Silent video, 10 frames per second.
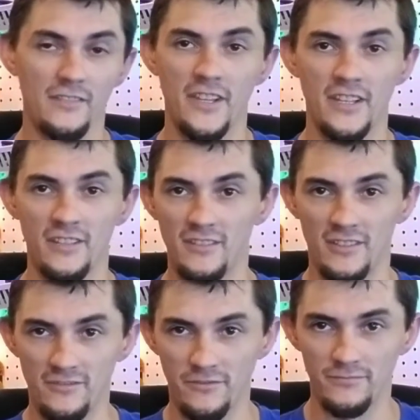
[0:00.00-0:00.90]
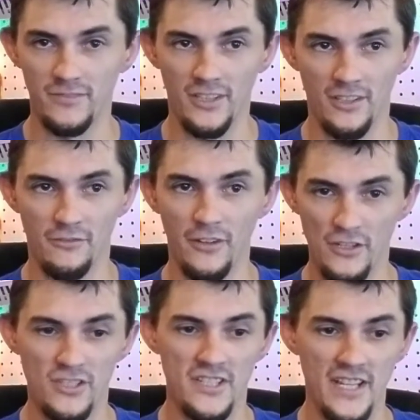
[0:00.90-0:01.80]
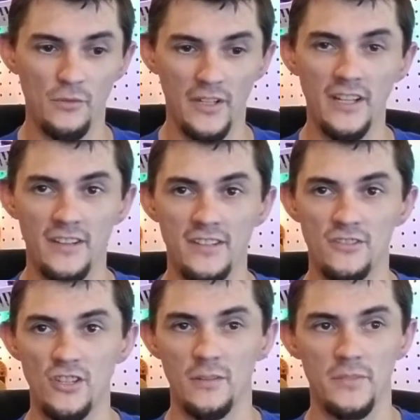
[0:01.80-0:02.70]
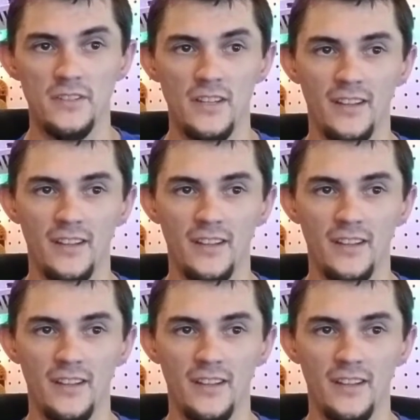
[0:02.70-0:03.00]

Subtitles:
that French design went into these Jeeps,